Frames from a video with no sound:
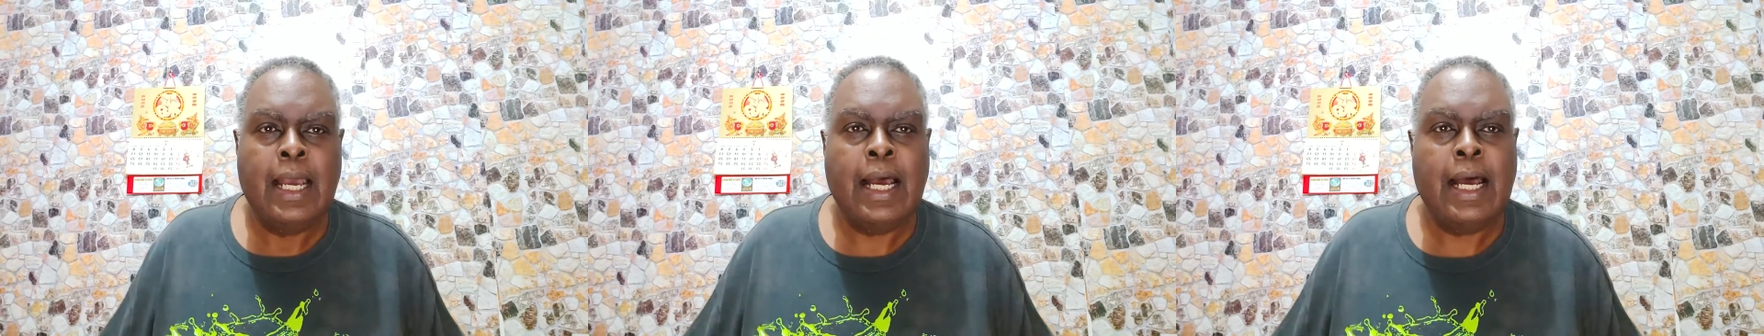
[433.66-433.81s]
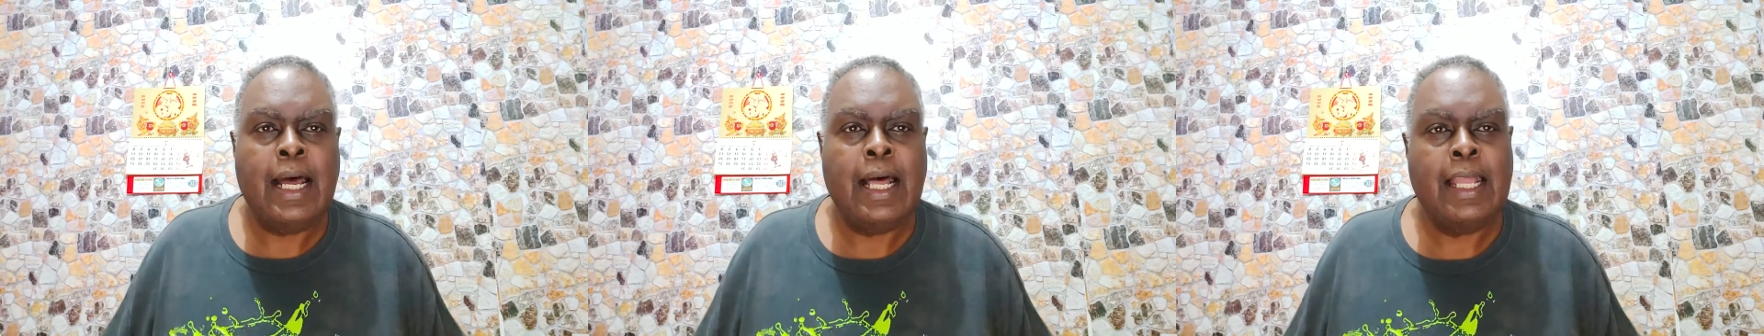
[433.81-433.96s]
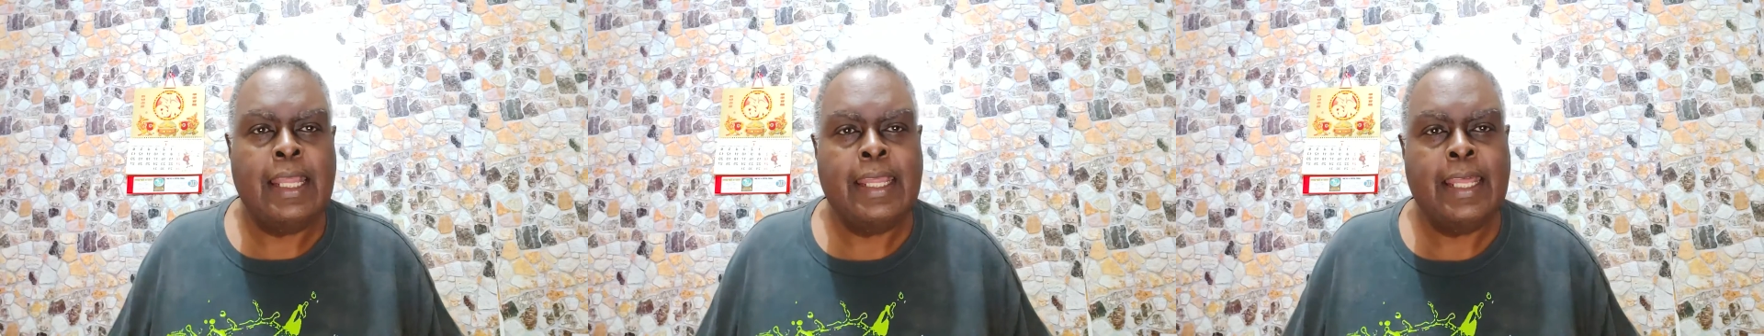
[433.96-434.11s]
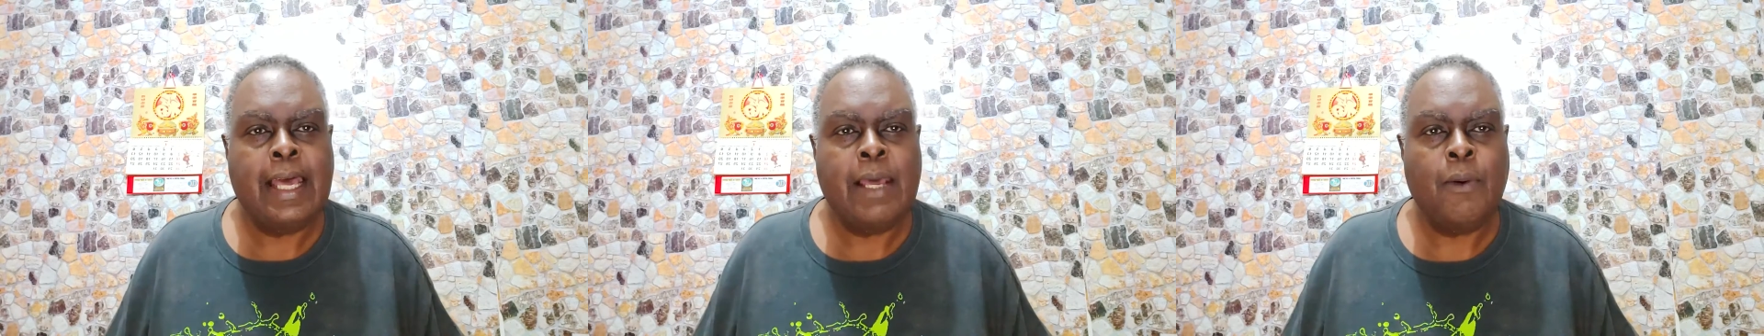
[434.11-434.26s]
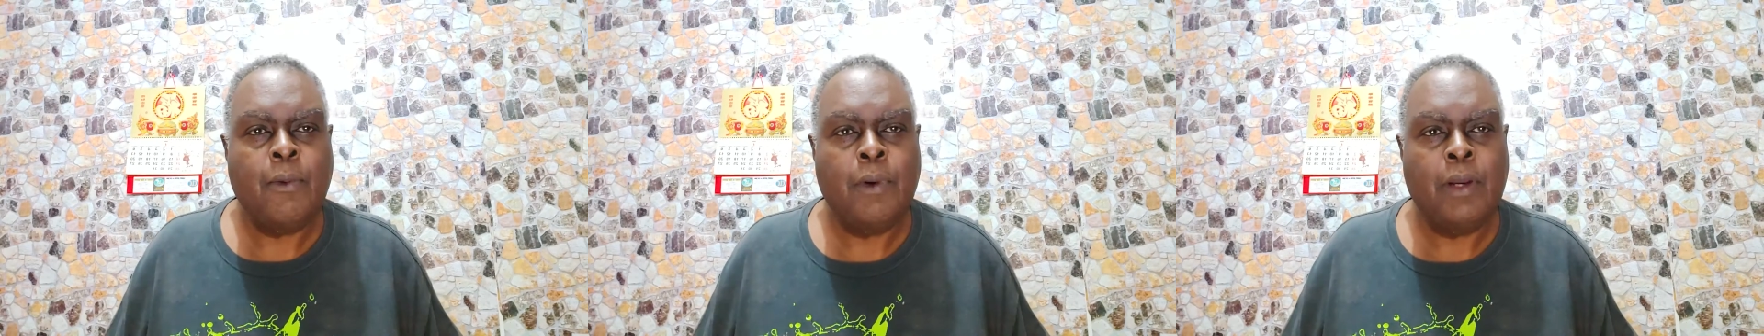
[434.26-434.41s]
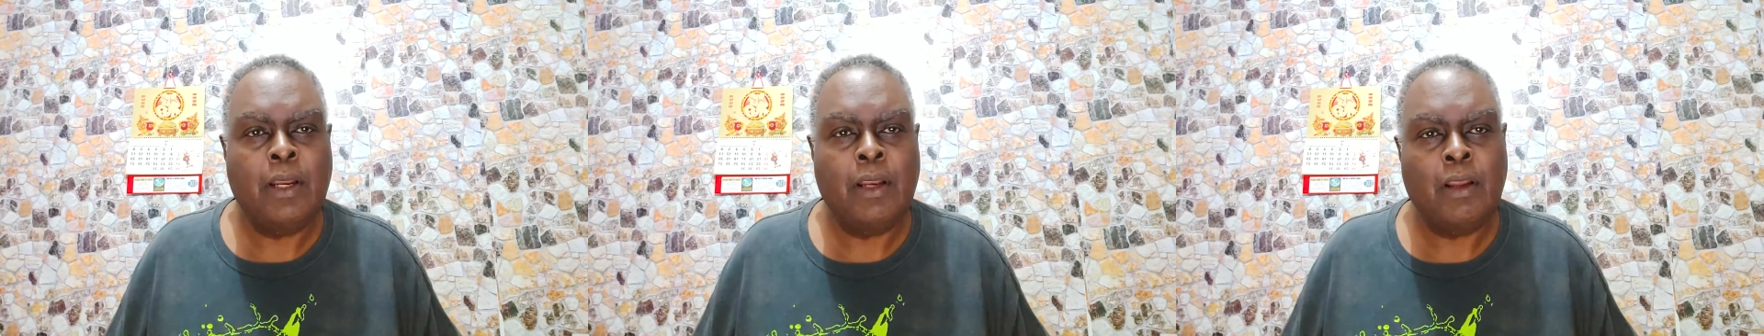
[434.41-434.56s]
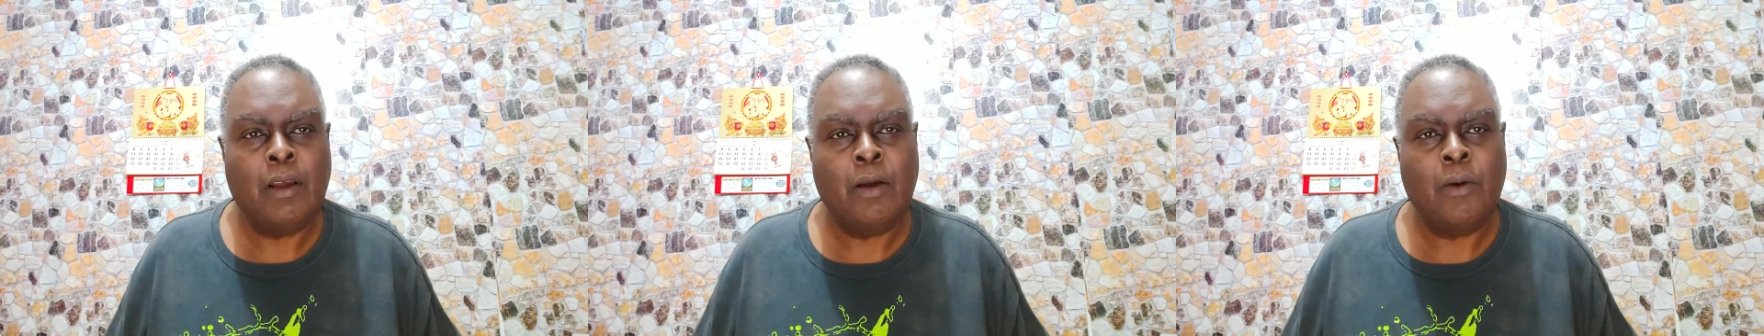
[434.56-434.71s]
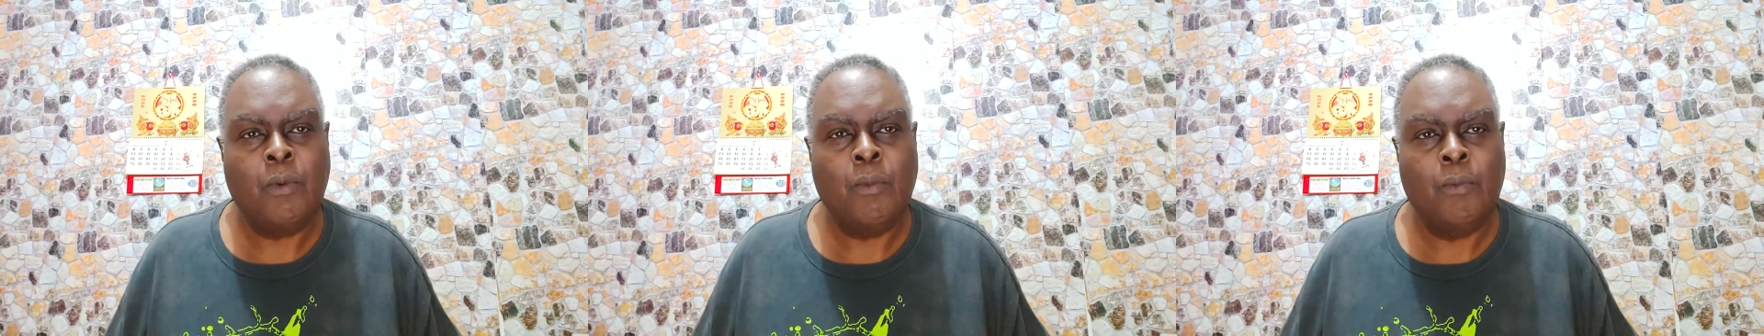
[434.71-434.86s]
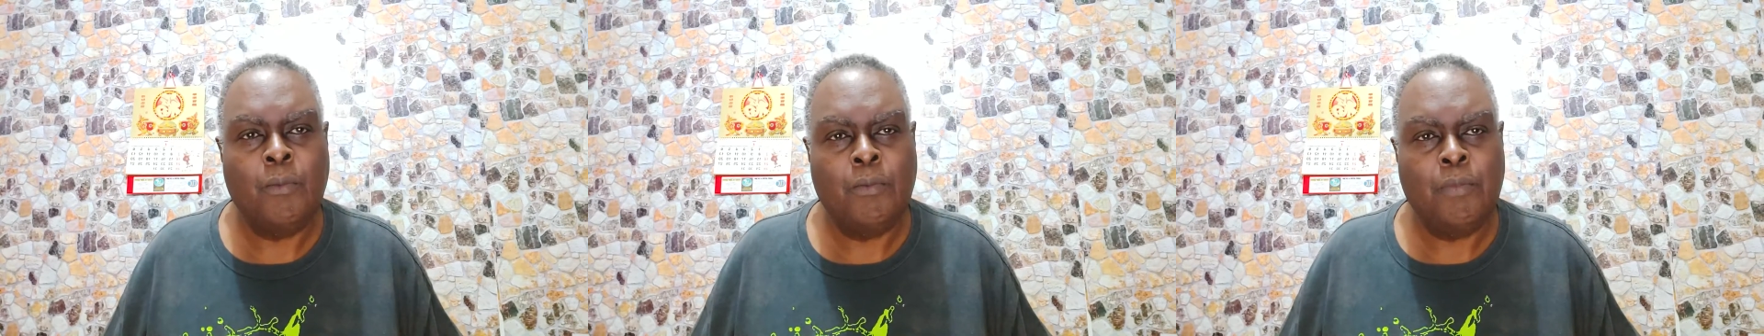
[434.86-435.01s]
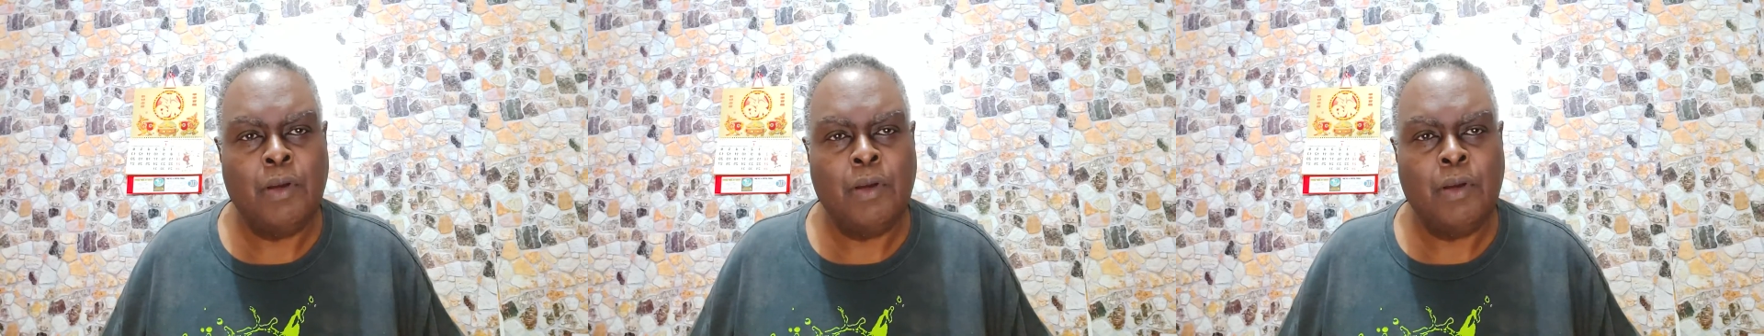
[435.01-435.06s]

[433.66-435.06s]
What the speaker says: That went along